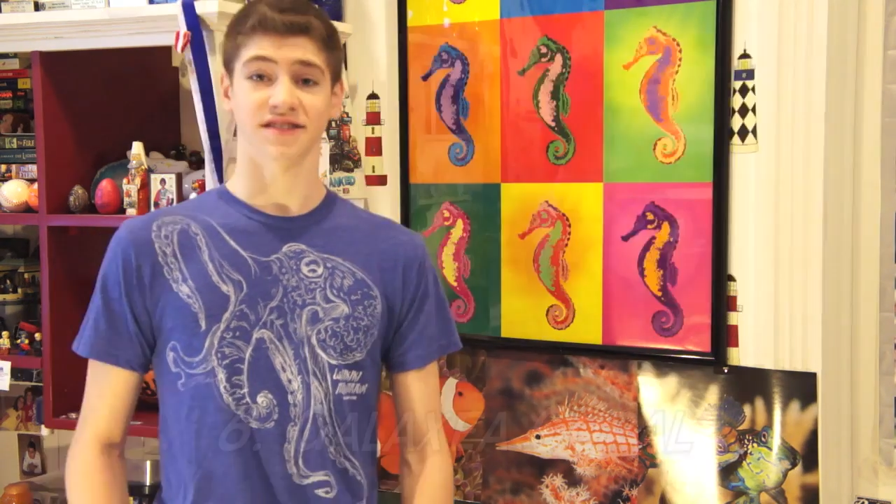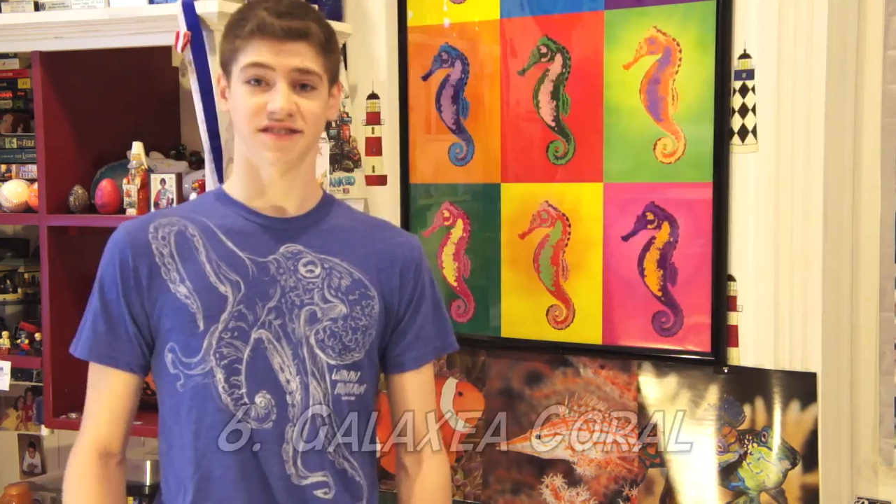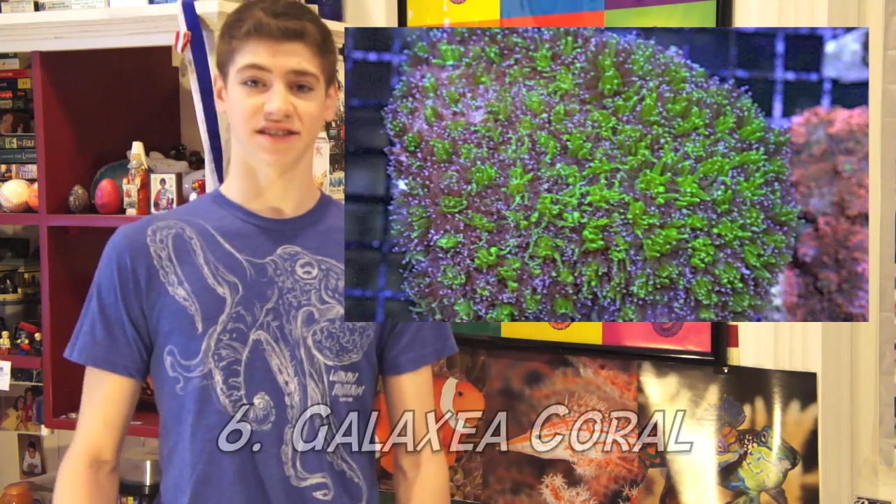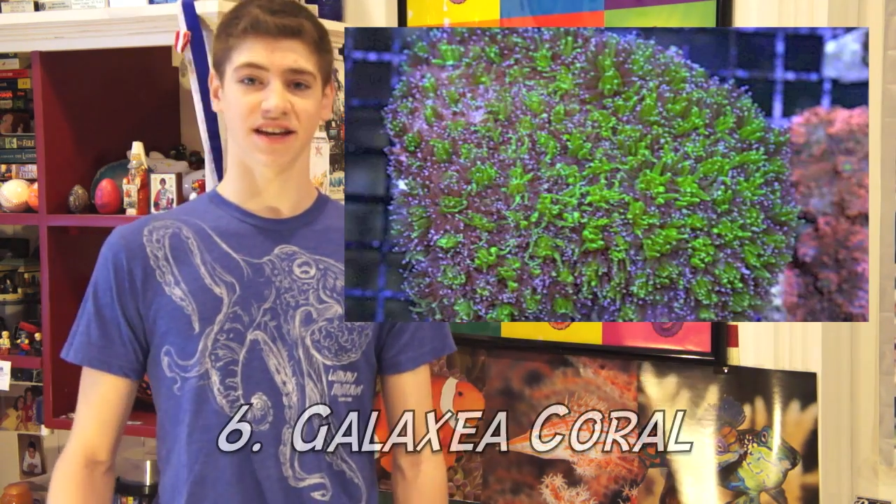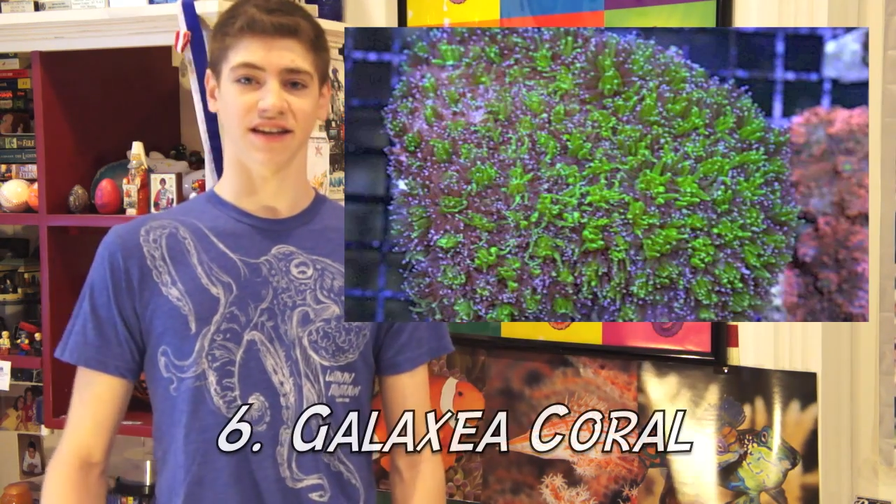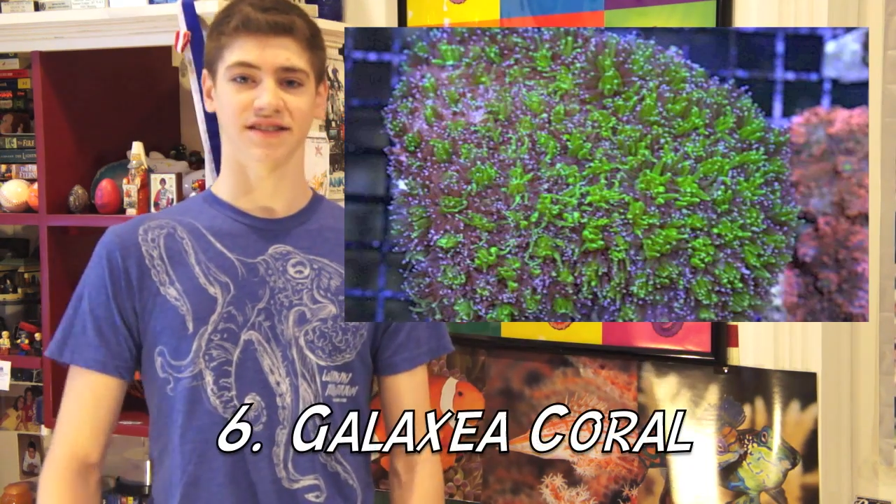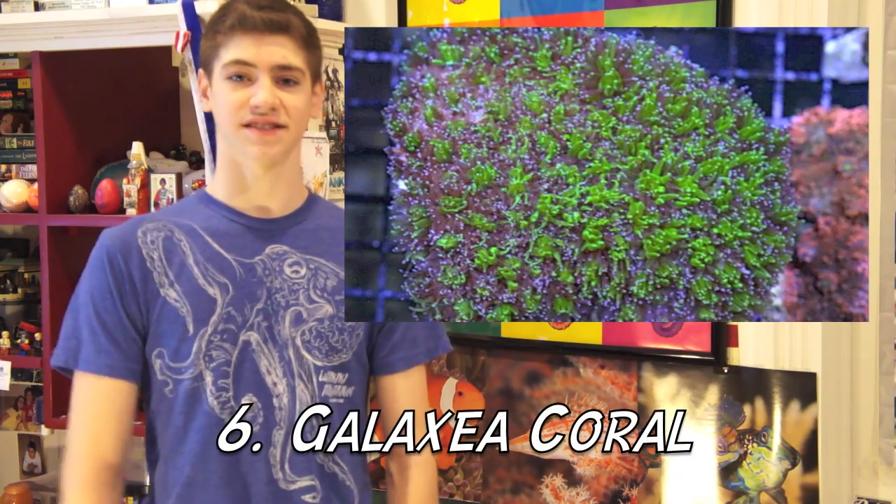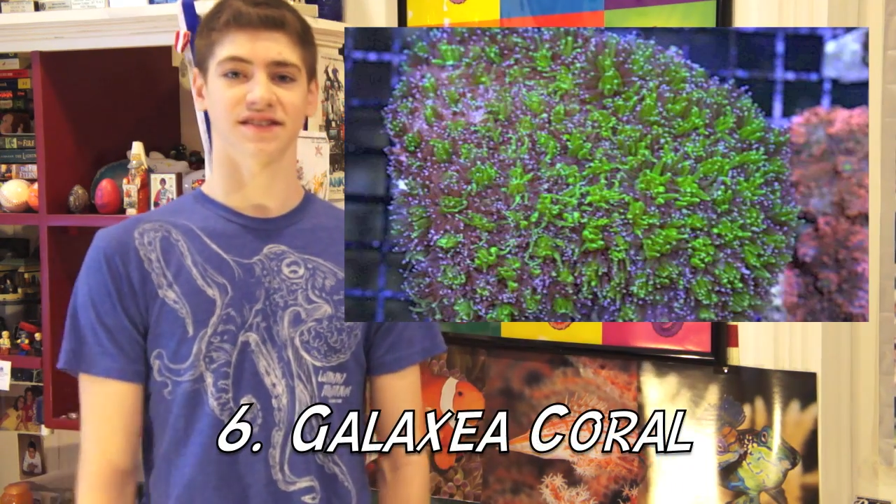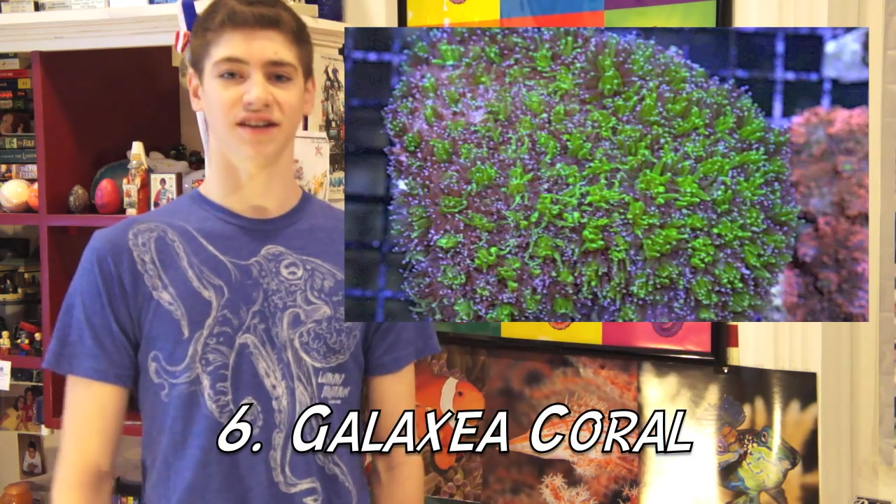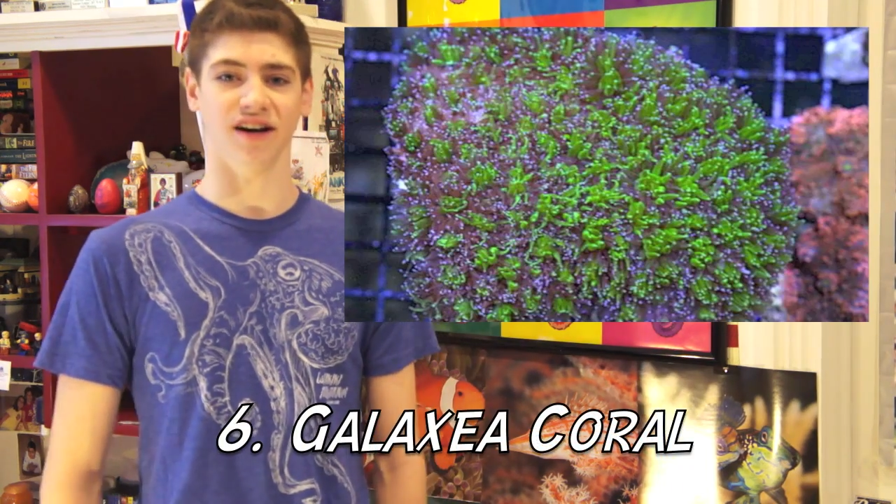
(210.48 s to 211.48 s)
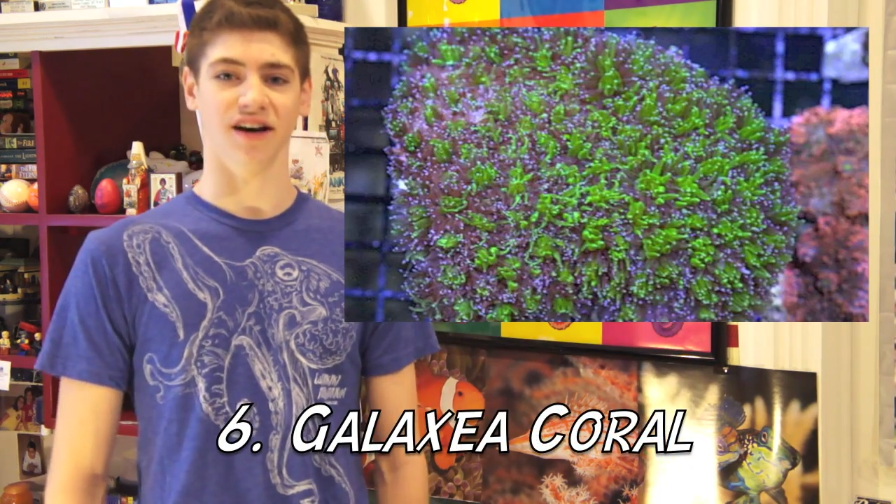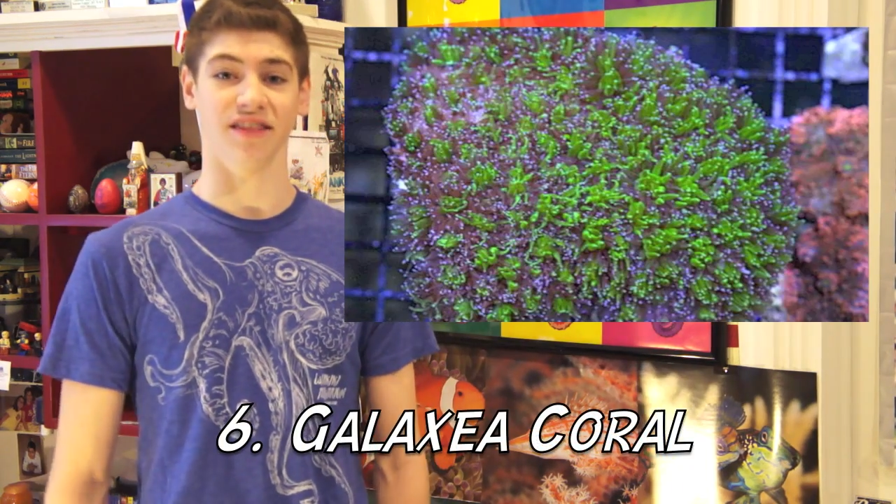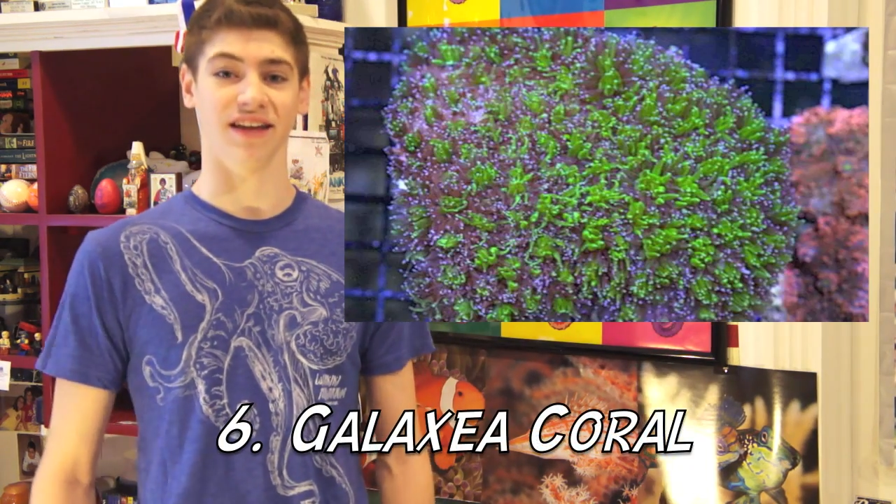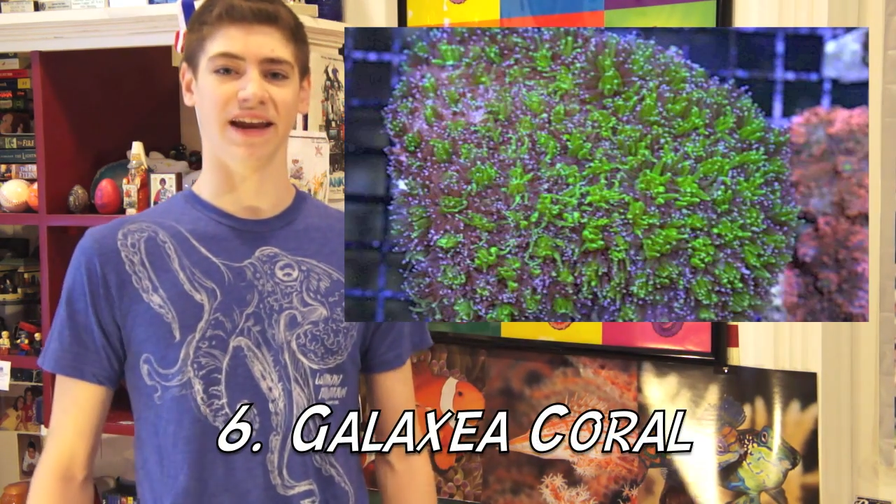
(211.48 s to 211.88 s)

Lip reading: 6, the